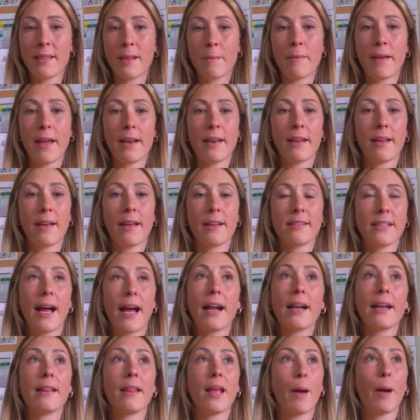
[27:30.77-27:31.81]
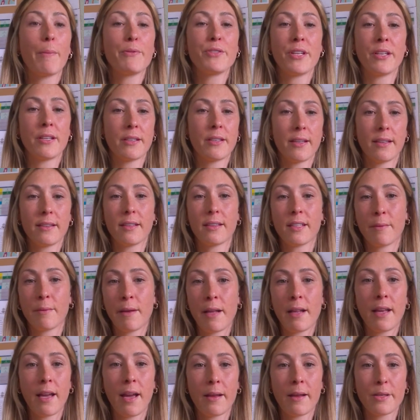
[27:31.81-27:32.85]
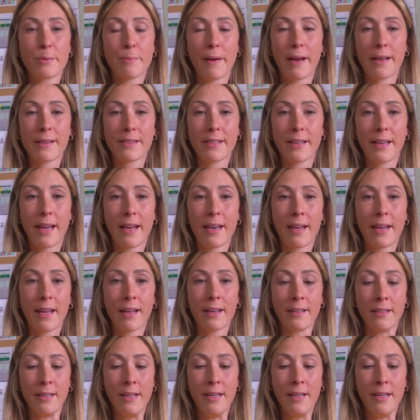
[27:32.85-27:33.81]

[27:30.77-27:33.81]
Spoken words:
and them getting exactly the opportunities that their male counterparts are getting.